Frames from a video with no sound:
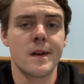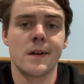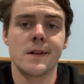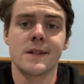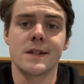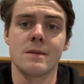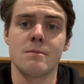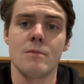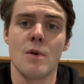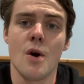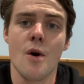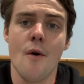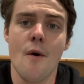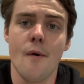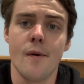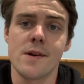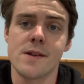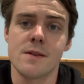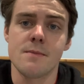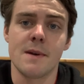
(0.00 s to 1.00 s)
tomorrow
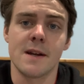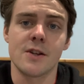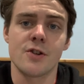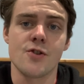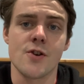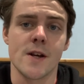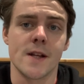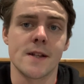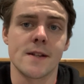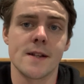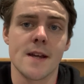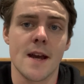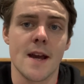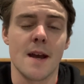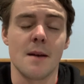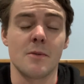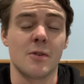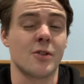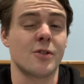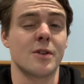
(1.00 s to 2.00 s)
is a big training day.
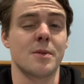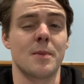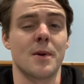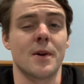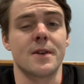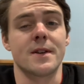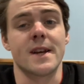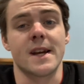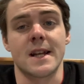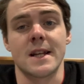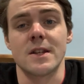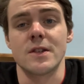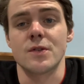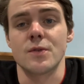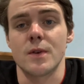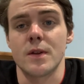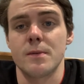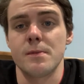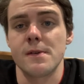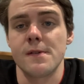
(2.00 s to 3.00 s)
I'm not going to bother taking yous
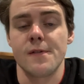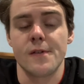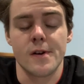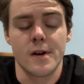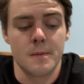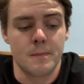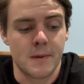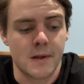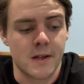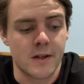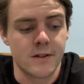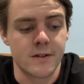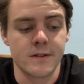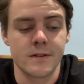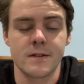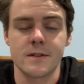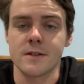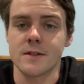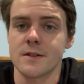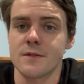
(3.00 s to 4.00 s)
with me for it
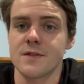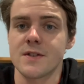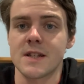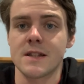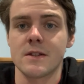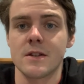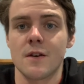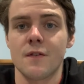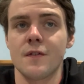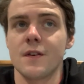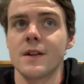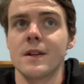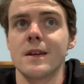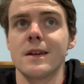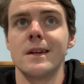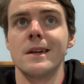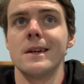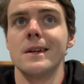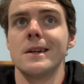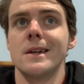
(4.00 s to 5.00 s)
because yous have seen enough of it.
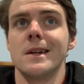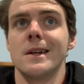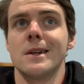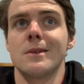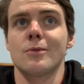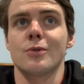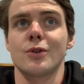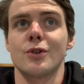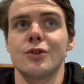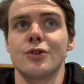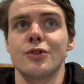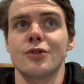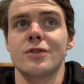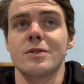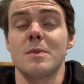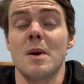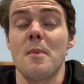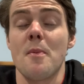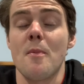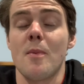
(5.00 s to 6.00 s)
I'm going to do
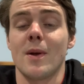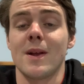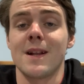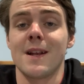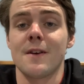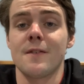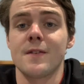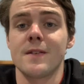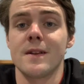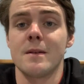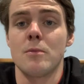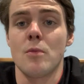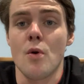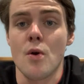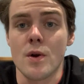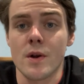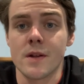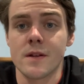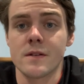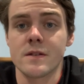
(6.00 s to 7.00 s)
some upper body lift in the
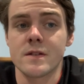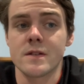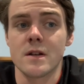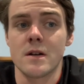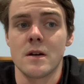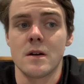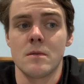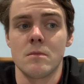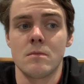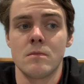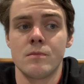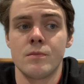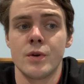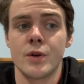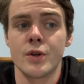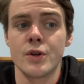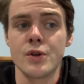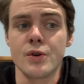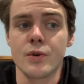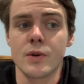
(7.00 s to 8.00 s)
morning, some
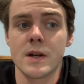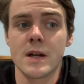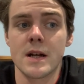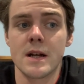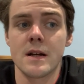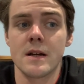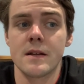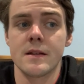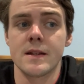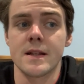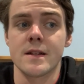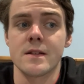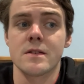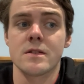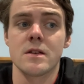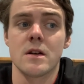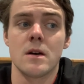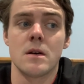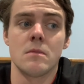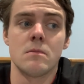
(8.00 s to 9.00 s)
yoga, and then
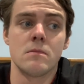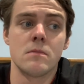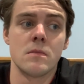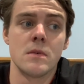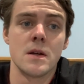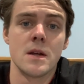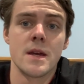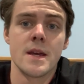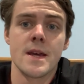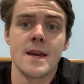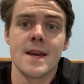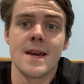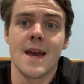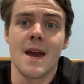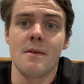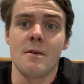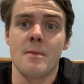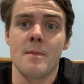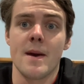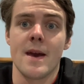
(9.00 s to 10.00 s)
some
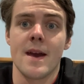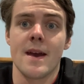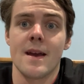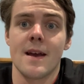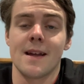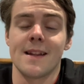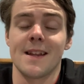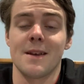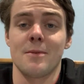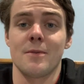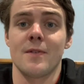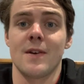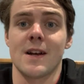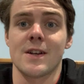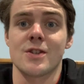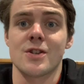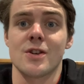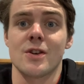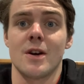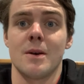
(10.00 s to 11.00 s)
MMA. And then we've
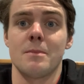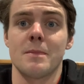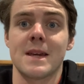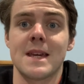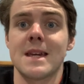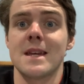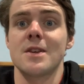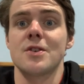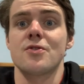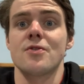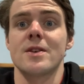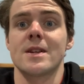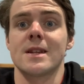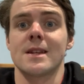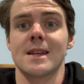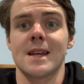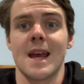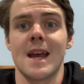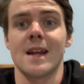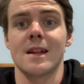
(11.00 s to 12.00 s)
actually got McGee training
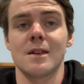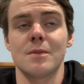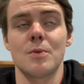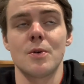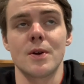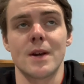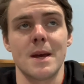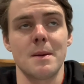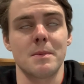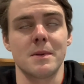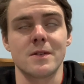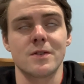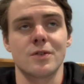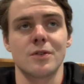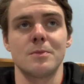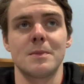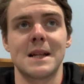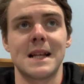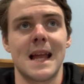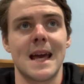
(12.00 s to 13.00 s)
again tomorrow night, but it's
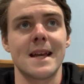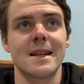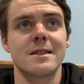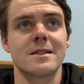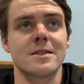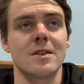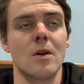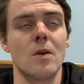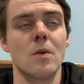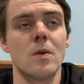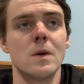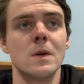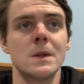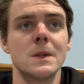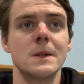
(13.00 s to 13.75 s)
going to be light. So,